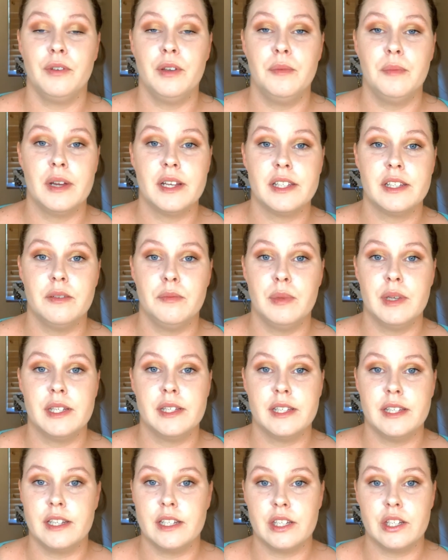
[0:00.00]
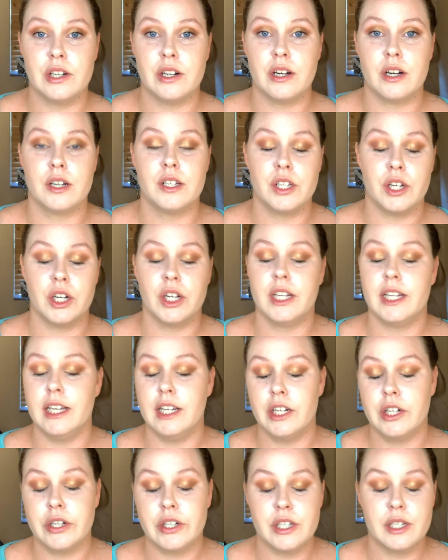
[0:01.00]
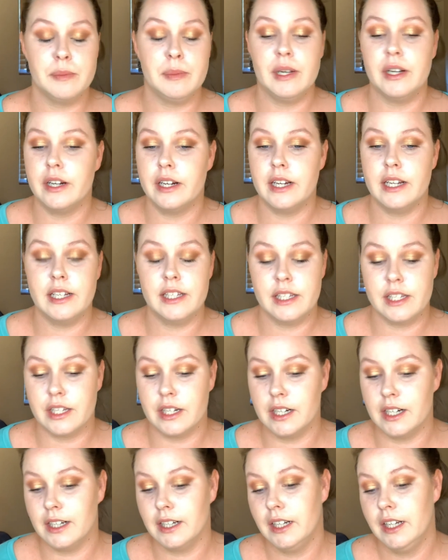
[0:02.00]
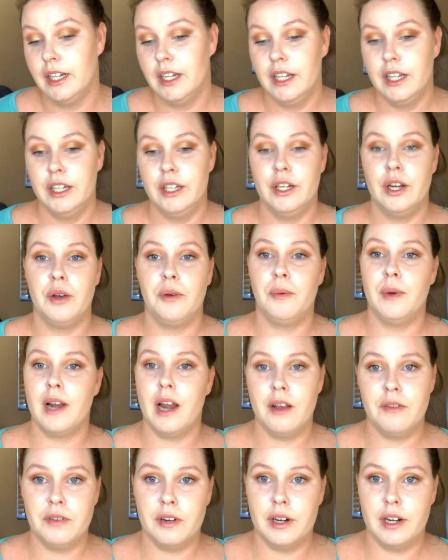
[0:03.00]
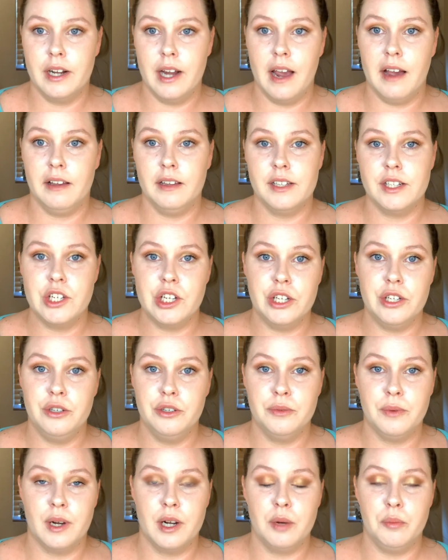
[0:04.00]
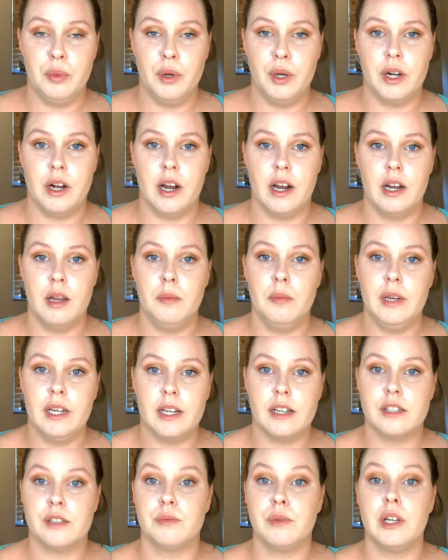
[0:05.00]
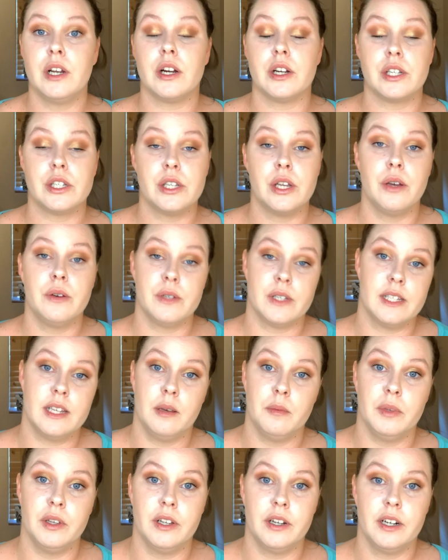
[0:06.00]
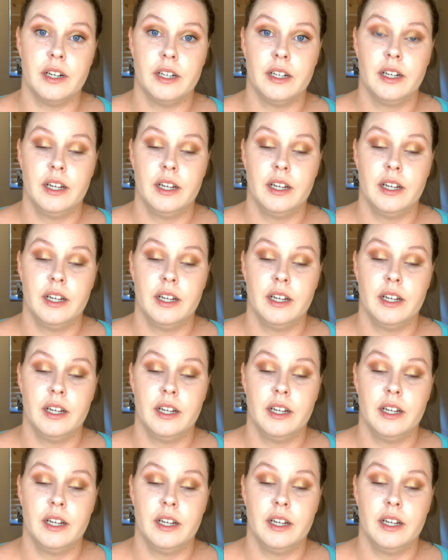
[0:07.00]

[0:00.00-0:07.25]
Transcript: We must have been sisters or kindred spirits, or whatever analogy you want to put on it, because we are so similar